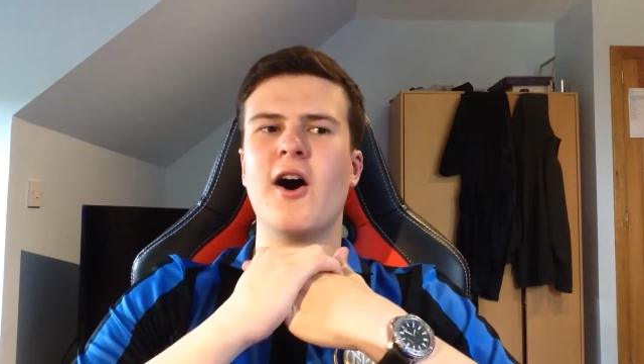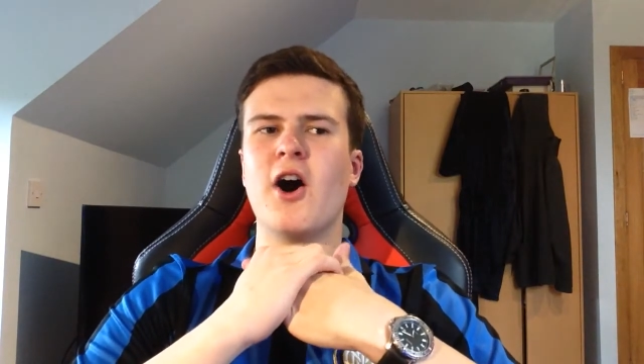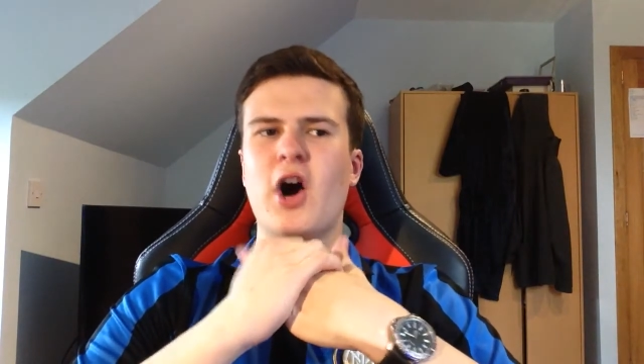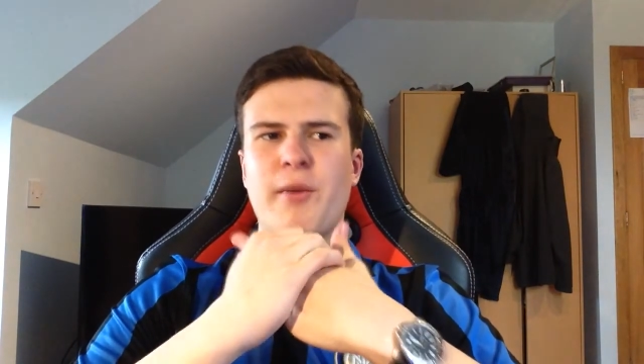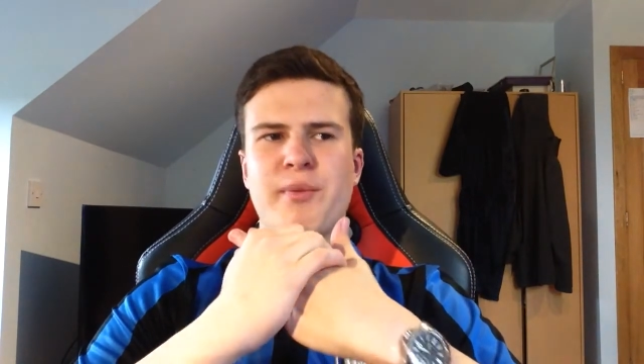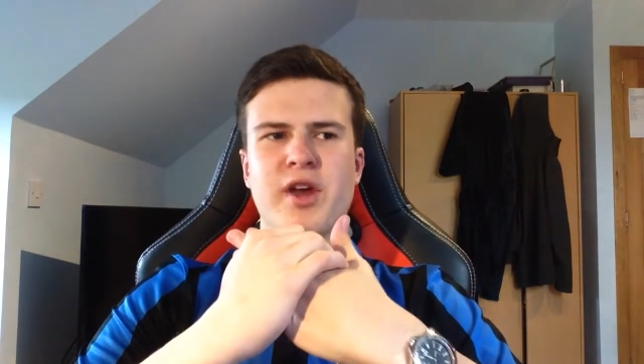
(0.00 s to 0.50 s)

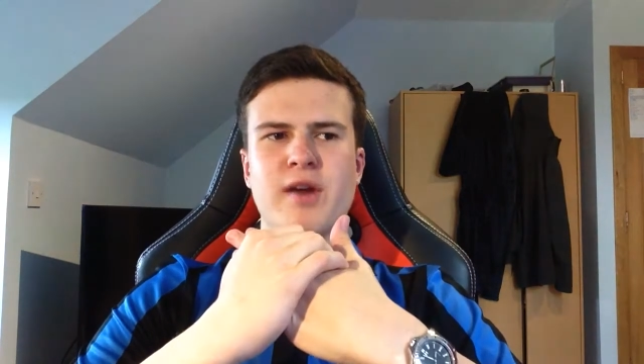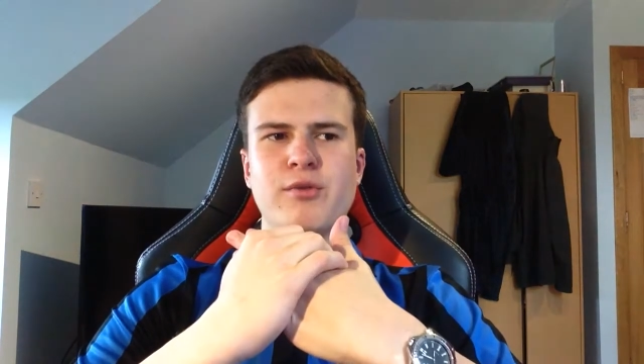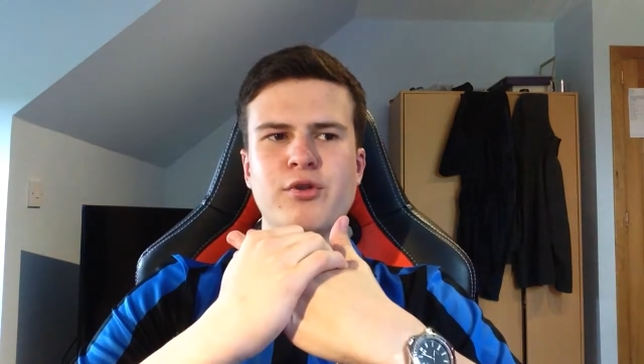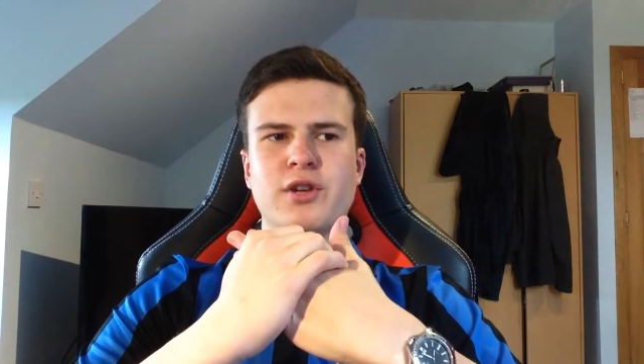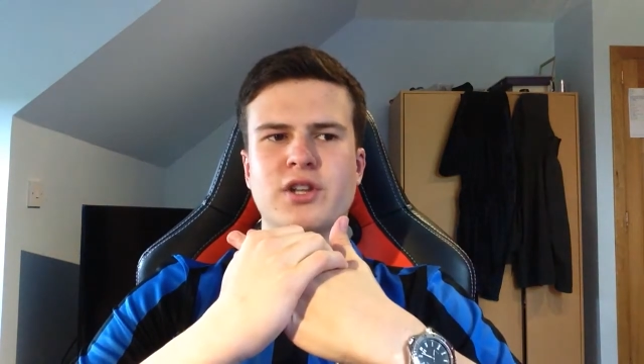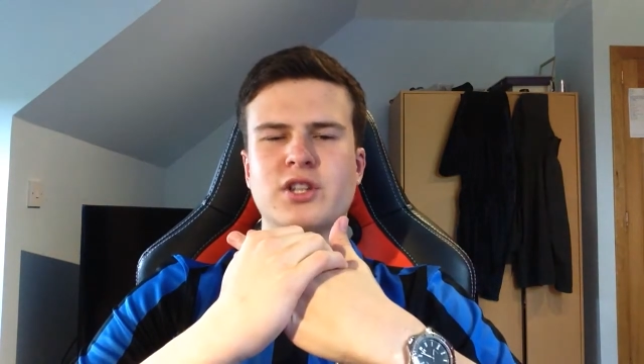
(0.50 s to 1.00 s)
happier
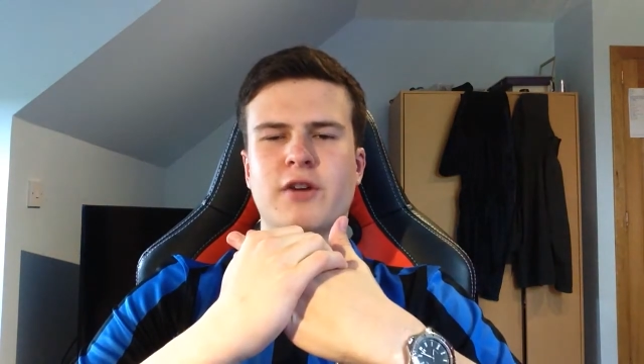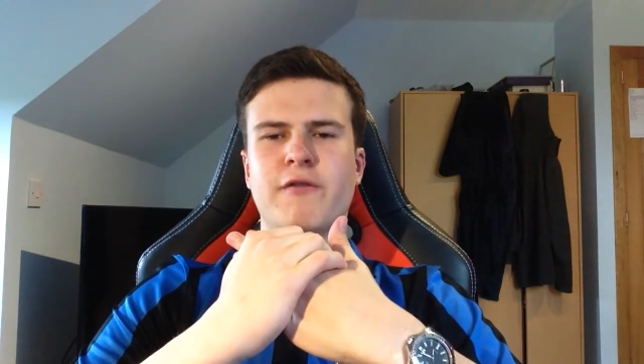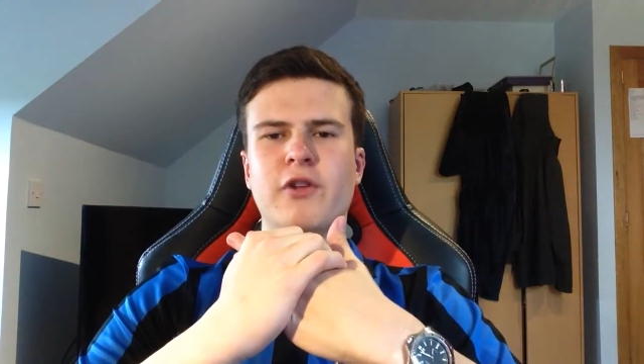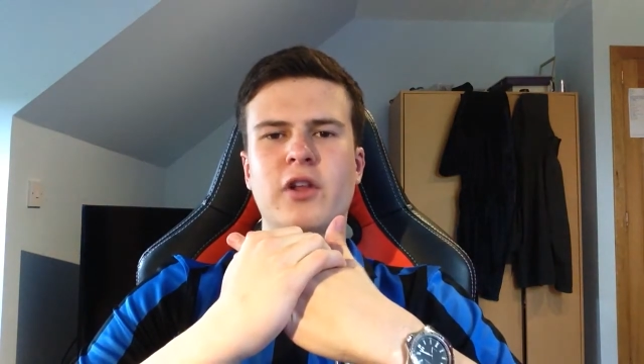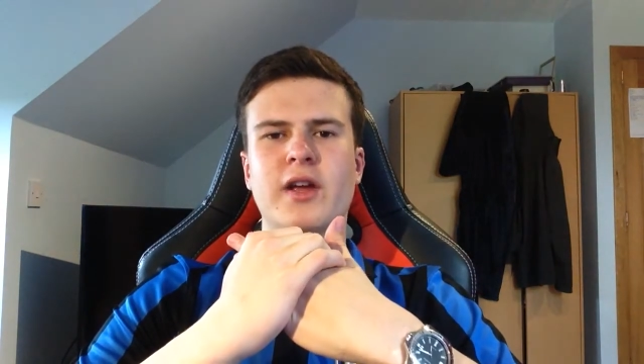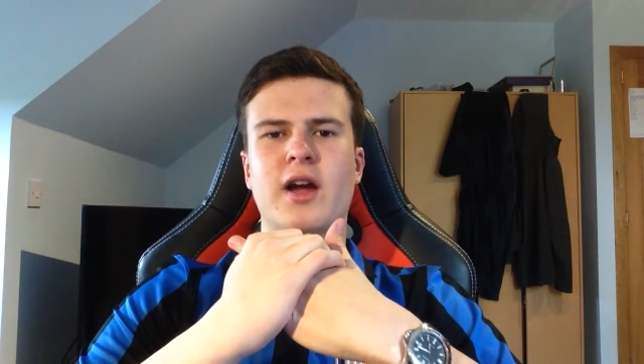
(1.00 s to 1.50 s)
about, because I
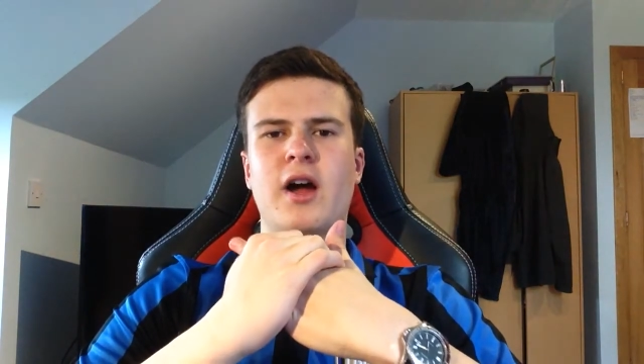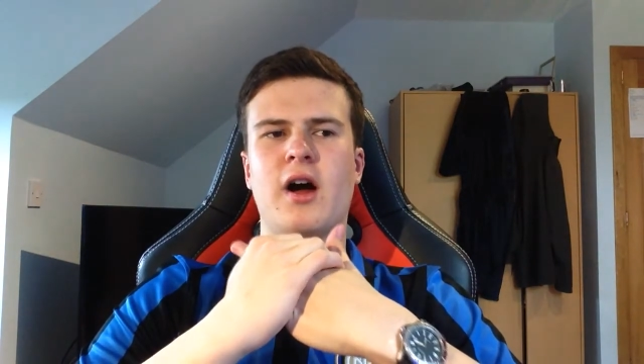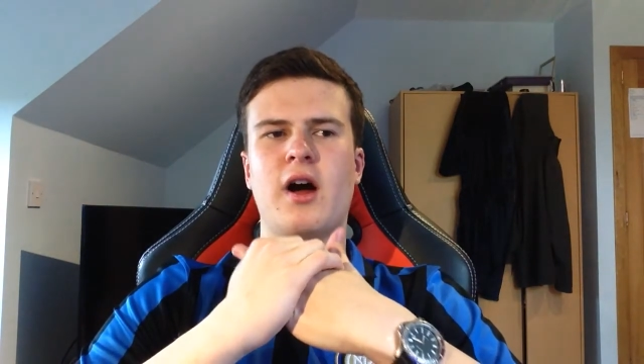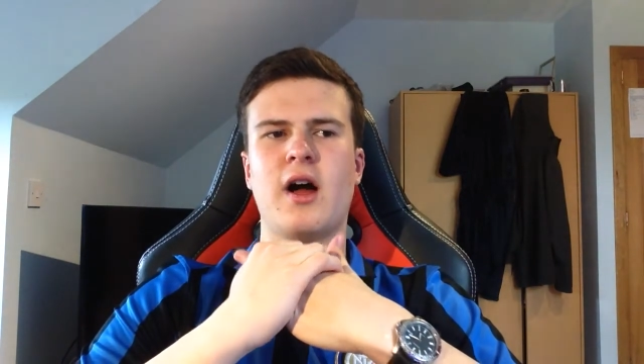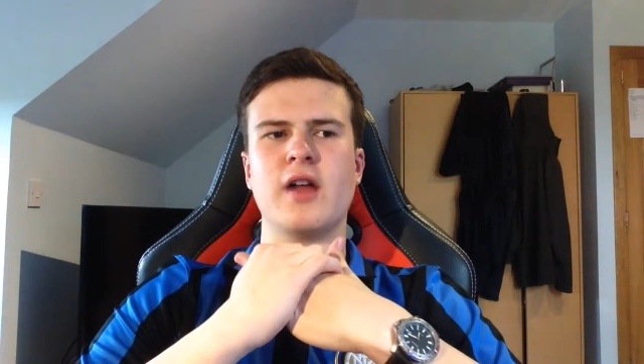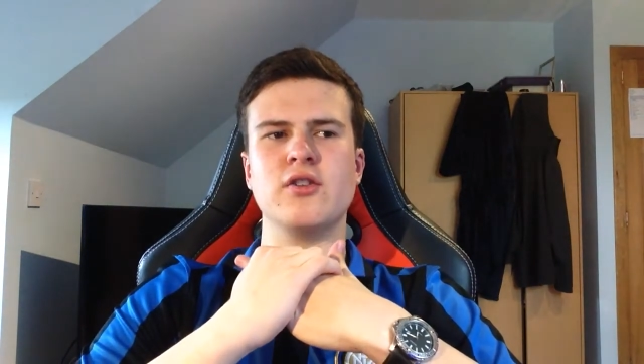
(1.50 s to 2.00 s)
feel like
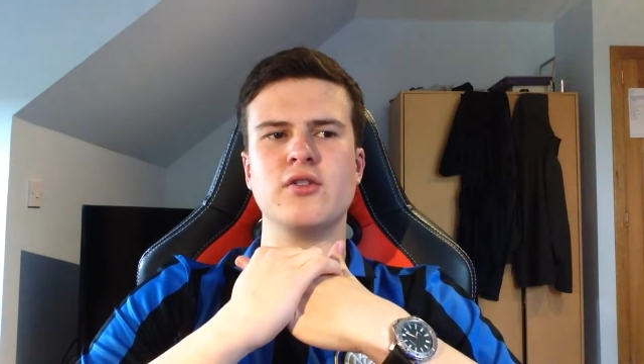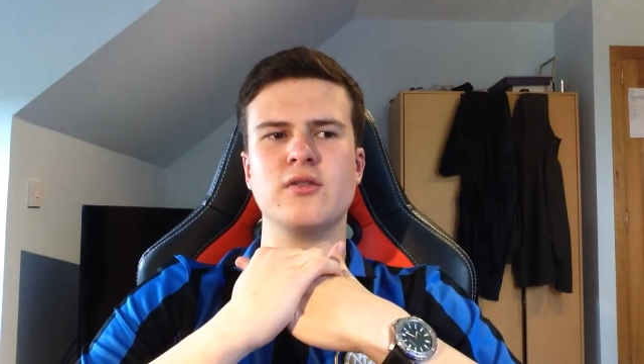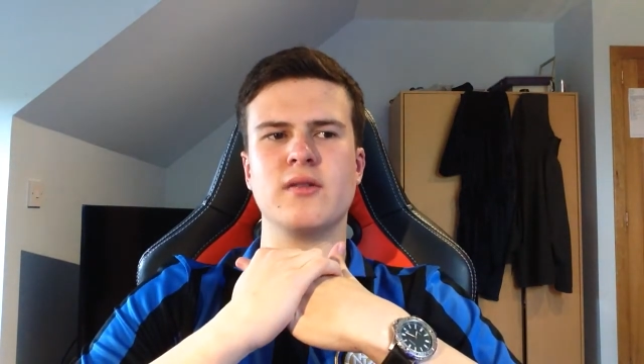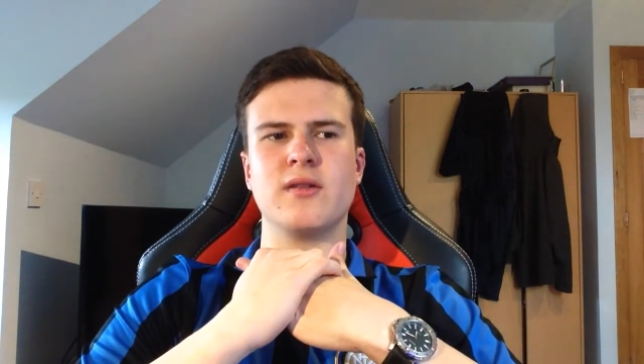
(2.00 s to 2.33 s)
I